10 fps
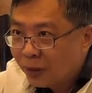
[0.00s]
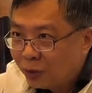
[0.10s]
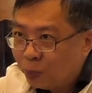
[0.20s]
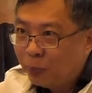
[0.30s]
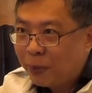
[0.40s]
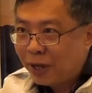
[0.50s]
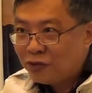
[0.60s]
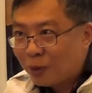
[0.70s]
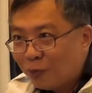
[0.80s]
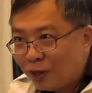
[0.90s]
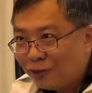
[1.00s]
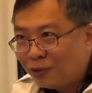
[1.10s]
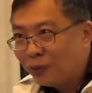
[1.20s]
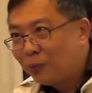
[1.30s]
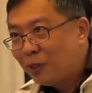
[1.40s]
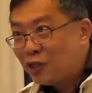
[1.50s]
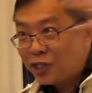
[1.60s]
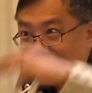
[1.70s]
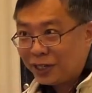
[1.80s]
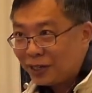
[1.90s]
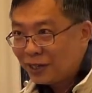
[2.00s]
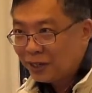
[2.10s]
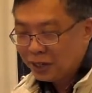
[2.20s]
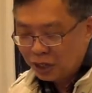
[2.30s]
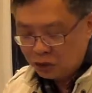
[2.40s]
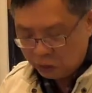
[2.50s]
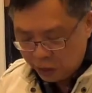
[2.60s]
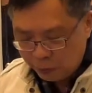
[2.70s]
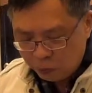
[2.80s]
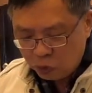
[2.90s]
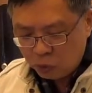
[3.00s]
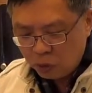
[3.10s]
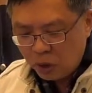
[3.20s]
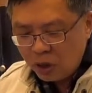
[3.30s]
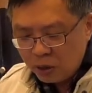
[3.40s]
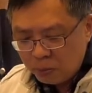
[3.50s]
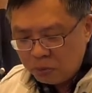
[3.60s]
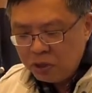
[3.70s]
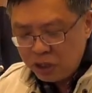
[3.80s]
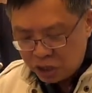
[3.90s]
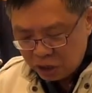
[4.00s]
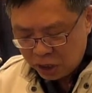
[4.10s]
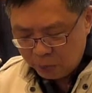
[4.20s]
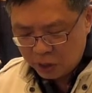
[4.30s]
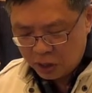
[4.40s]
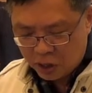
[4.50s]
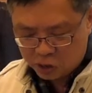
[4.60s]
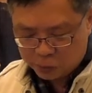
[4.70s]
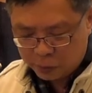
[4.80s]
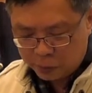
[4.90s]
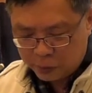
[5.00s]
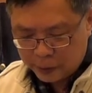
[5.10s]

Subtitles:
to prepare someone to be sent to him to preach to him the gospel.